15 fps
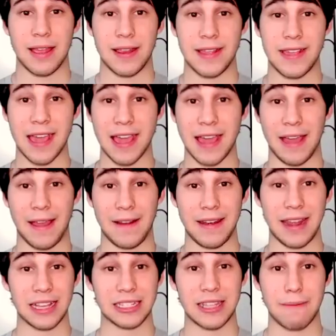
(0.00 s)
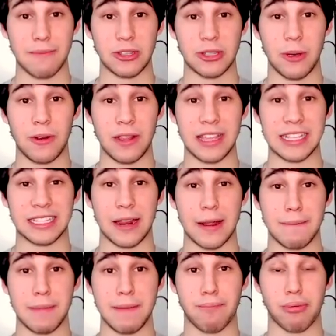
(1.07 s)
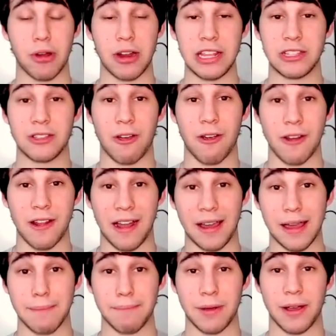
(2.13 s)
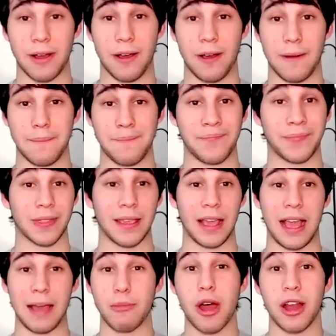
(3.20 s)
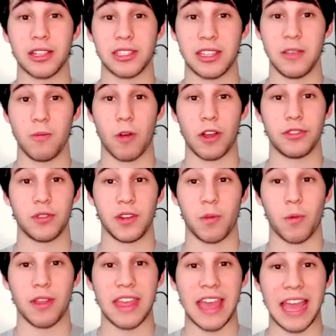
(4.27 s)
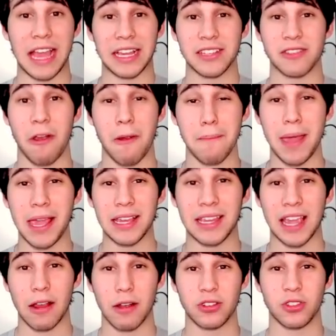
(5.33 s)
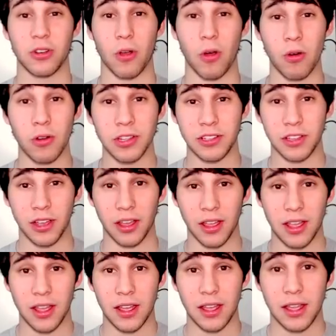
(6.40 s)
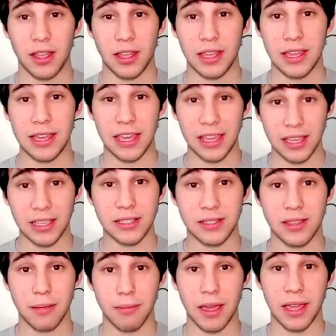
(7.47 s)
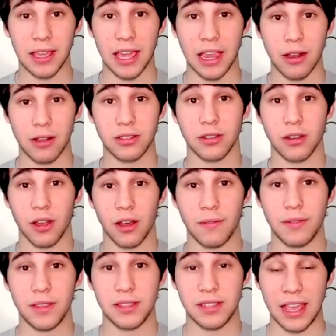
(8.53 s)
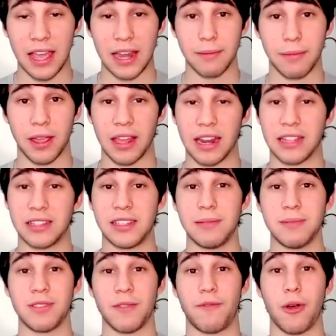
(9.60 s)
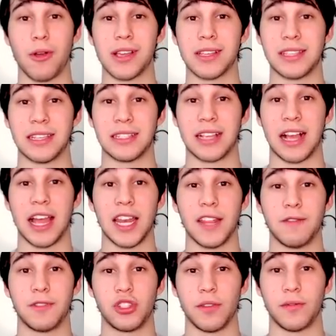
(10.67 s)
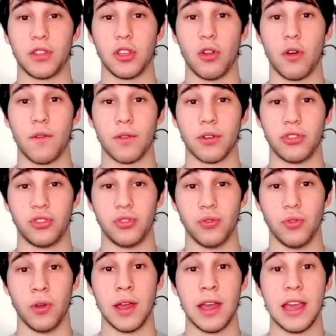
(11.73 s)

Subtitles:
yeah, next episode is gonna be pretty darn hype. I'm honestly wondering, where the heck is our main character, Onoda? He is the main character of this anime, and it seems the focus has kind of shifted over to